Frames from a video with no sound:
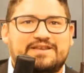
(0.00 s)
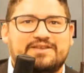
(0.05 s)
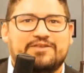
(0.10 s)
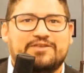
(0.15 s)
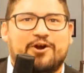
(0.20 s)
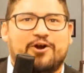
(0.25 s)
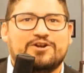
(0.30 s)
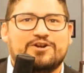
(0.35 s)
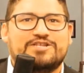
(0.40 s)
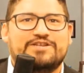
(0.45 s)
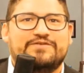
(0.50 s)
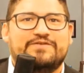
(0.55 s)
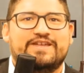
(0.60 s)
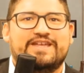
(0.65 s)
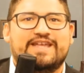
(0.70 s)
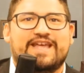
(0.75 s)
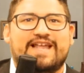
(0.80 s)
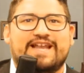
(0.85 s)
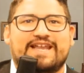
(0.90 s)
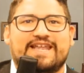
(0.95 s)
The
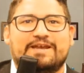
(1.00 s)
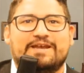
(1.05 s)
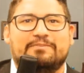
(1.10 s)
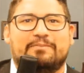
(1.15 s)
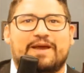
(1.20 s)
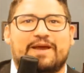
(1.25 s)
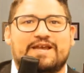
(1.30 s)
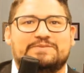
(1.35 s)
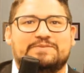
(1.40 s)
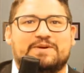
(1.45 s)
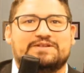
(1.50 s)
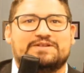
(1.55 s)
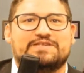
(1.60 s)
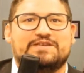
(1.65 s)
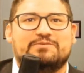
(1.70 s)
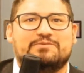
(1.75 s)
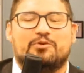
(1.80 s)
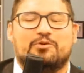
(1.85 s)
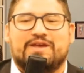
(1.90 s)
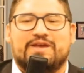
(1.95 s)
RGV Elite baseball
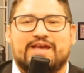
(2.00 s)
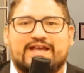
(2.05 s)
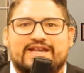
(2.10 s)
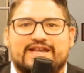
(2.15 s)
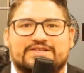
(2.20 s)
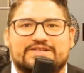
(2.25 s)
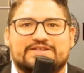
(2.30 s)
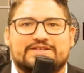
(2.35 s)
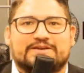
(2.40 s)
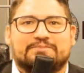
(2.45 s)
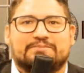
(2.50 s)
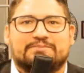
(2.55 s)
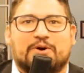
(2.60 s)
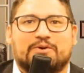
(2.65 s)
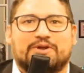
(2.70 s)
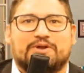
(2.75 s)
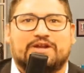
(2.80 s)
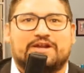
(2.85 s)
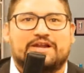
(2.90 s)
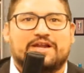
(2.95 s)
team will be heading to the
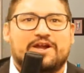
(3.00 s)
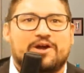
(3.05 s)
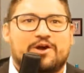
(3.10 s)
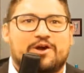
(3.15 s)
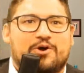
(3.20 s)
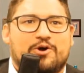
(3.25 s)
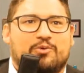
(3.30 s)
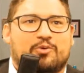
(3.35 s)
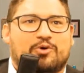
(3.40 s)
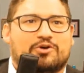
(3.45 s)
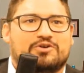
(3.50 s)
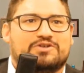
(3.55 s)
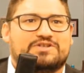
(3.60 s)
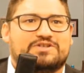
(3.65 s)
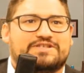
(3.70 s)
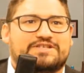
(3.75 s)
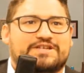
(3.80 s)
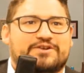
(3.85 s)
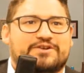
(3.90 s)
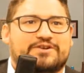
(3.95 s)
Pony World
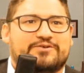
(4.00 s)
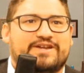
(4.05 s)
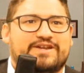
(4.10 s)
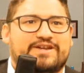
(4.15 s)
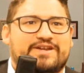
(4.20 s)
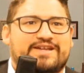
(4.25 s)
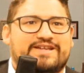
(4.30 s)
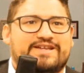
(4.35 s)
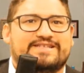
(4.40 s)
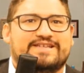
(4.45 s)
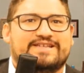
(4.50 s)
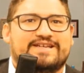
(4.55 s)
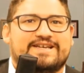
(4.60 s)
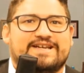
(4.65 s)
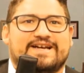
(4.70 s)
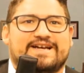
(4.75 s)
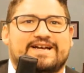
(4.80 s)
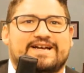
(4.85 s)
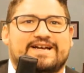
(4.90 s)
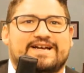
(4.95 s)
Series.
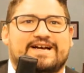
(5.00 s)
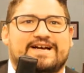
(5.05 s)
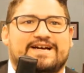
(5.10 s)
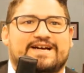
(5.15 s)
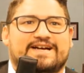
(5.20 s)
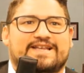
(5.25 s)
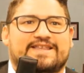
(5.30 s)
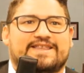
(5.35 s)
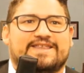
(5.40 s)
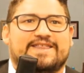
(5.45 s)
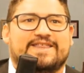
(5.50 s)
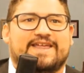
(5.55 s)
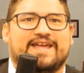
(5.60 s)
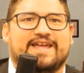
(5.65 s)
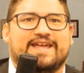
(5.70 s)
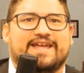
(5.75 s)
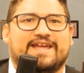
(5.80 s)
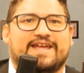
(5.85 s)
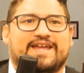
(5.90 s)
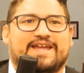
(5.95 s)

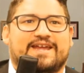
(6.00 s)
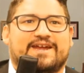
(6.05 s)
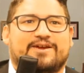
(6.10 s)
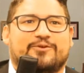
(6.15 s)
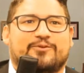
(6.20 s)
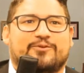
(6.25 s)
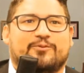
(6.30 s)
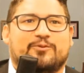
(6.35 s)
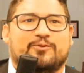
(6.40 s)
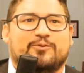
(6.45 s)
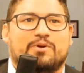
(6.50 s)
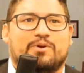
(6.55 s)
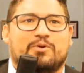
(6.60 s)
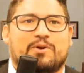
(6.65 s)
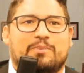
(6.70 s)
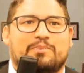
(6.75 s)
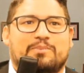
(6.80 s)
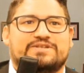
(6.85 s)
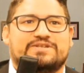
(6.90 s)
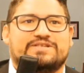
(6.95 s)
They will be
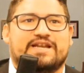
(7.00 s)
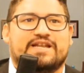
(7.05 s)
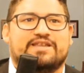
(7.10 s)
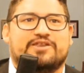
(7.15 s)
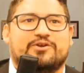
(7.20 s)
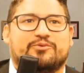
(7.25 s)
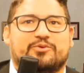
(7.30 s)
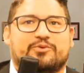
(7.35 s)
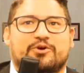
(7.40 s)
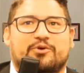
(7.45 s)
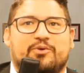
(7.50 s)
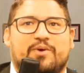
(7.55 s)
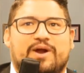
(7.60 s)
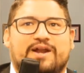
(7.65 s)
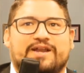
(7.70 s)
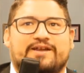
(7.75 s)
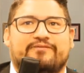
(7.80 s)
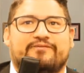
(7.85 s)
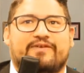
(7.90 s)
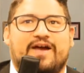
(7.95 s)
representing the Rio
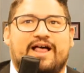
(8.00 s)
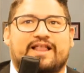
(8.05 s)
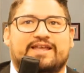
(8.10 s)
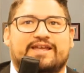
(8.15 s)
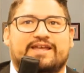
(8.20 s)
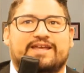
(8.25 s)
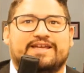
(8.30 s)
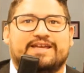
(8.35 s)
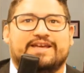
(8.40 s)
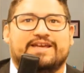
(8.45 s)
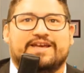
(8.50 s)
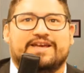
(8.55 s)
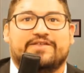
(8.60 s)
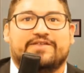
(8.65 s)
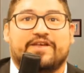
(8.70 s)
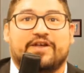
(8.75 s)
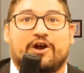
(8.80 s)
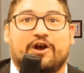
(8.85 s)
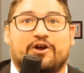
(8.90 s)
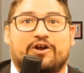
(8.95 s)
Grande Valley.
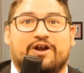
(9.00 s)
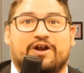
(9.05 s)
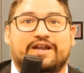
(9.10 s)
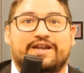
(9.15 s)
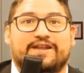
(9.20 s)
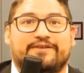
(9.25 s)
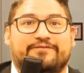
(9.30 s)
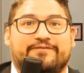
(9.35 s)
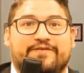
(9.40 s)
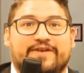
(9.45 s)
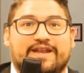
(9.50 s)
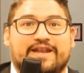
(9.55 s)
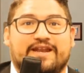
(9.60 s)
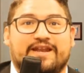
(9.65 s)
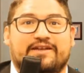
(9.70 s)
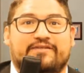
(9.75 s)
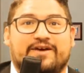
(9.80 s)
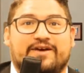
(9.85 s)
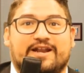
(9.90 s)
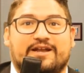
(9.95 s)
They are undefeated,
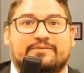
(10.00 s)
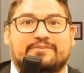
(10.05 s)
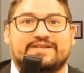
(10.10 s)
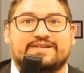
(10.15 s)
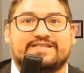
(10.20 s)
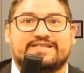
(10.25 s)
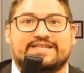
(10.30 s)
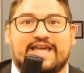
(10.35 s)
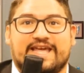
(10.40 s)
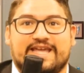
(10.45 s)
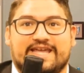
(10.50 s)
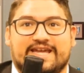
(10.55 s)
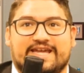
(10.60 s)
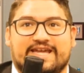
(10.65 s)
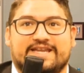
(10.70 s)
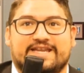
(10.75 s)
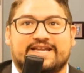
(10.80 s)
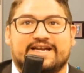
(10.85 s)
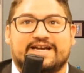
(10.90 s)
if I'm not mistaken.